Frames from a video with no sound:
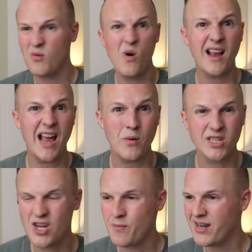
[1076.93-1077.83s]
work out
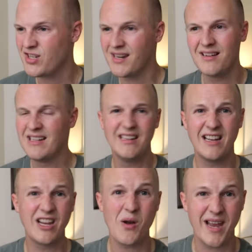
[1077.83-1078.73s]
what's in your budget and go